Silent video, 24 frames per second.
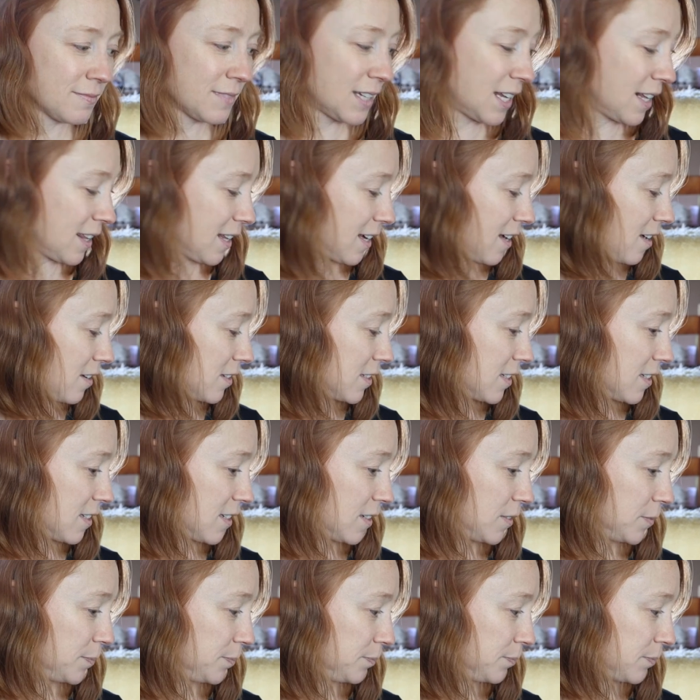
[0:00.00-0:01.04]
Anything else?
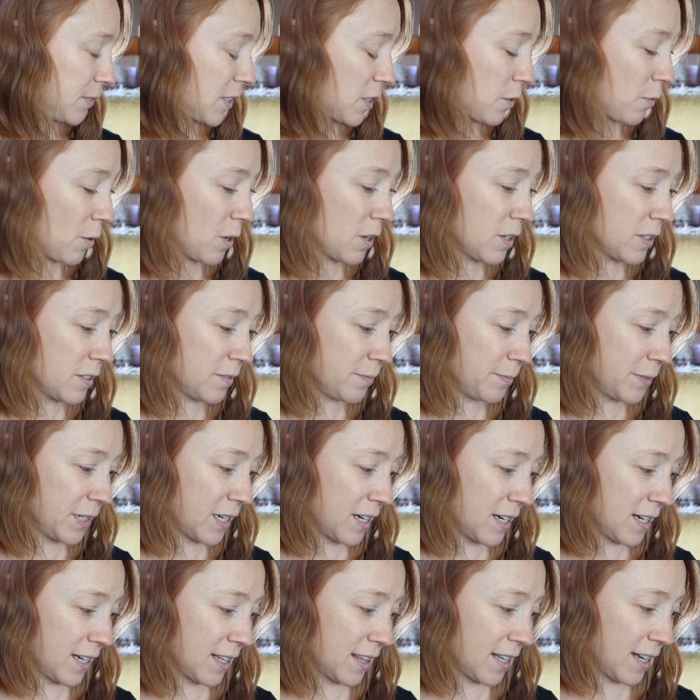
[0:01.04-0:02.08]
Squirrel, you
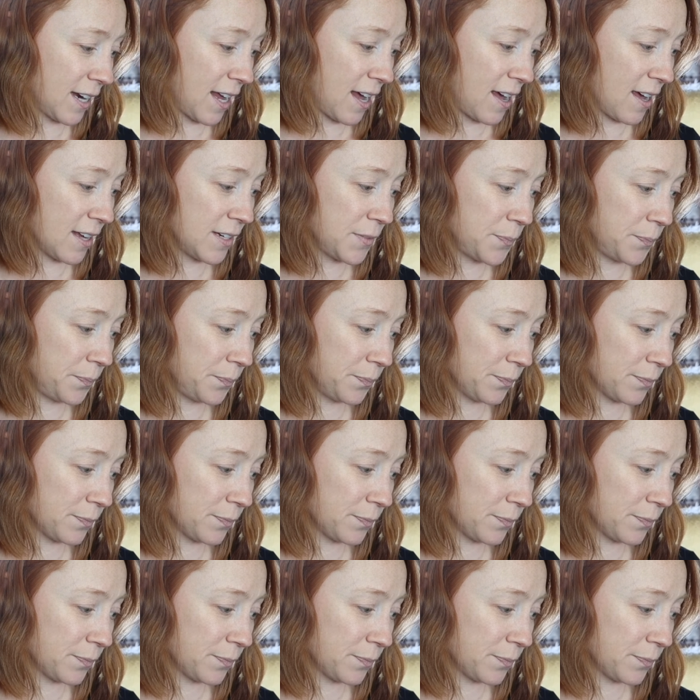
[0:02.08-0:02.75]
got anything to add?